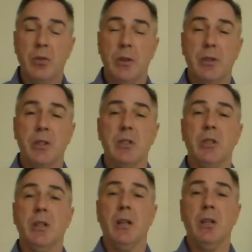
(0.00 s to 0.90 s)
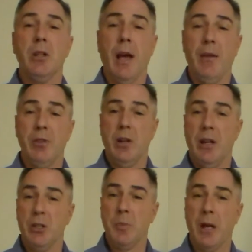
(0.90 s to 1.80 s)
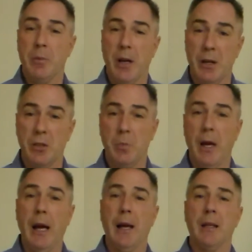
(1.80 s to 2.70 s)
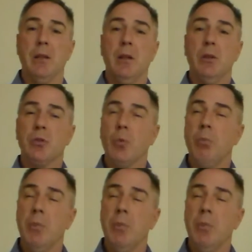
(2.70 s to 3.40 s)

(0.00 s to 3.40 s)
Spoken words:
transition into having your hands back behind your back. So